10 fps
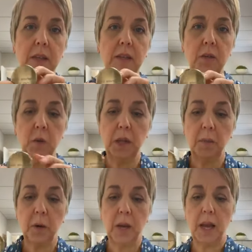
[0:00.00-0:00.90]
This is
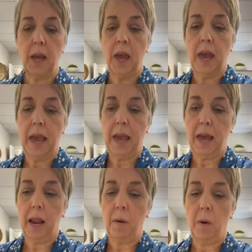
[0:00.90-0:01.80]
really pretty,
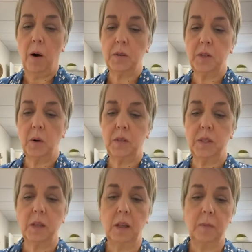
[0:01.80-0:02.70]
and I'm also
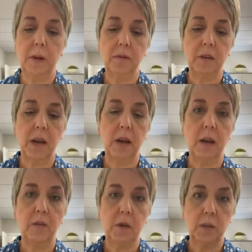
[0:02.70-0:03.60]
still a big
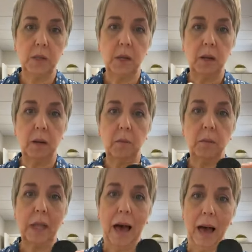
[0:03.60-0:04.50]
fan of using
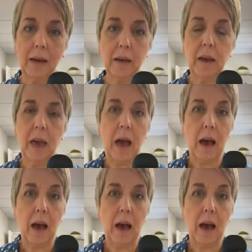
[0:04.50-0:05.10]
black.